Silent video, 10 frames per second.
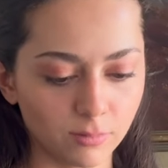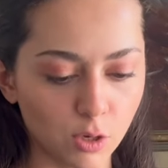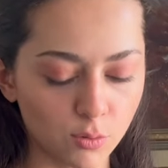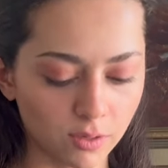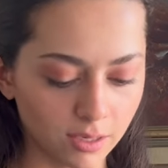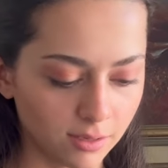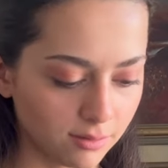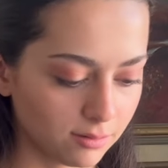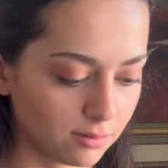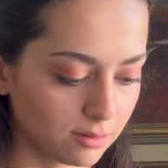Okay,
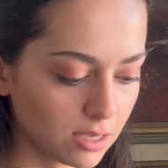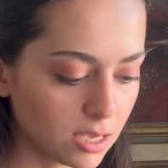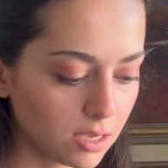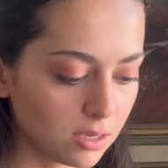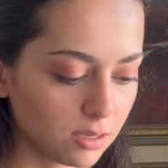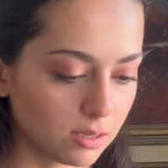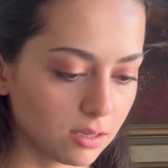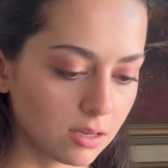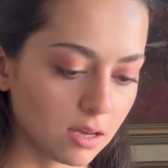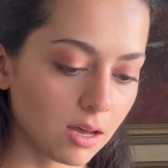
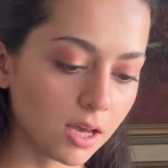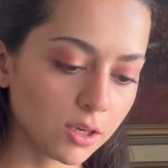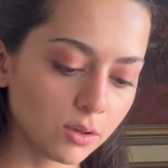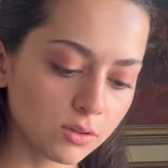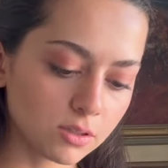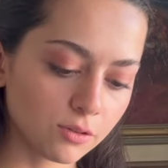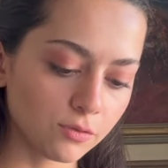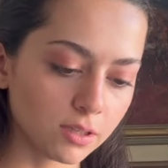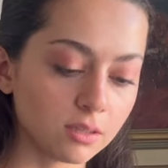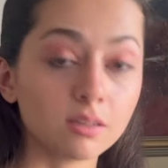I use
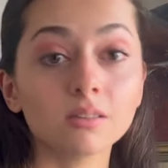different